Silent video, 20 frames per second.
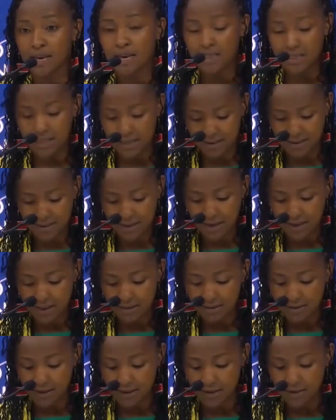that
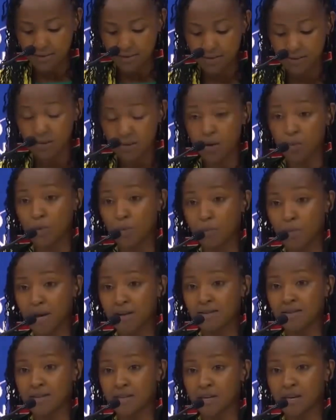science says that we
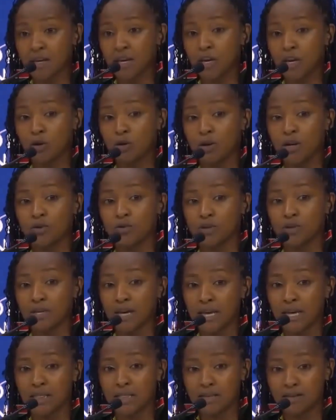must take in order to
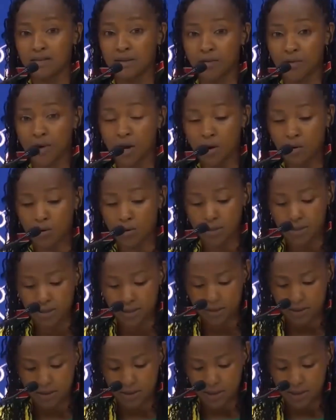turn this around.